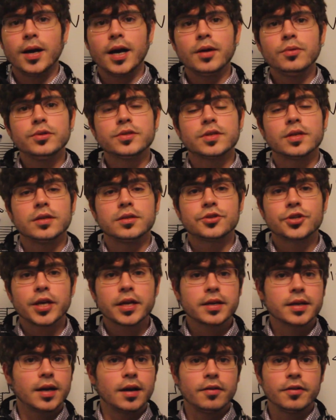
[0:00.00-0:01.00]
I would say
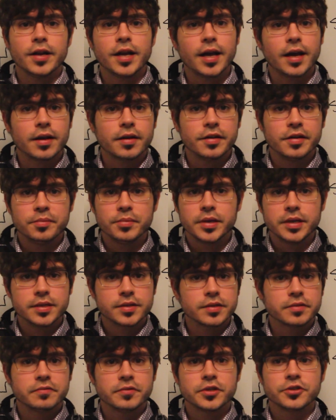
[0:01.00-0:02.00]
Checkout had
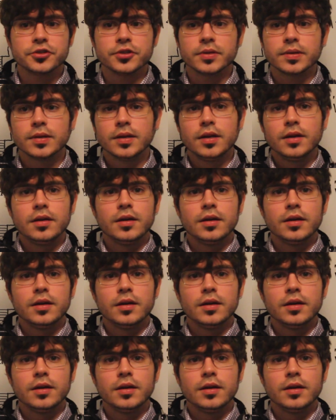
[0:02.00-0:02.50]
amazing vision,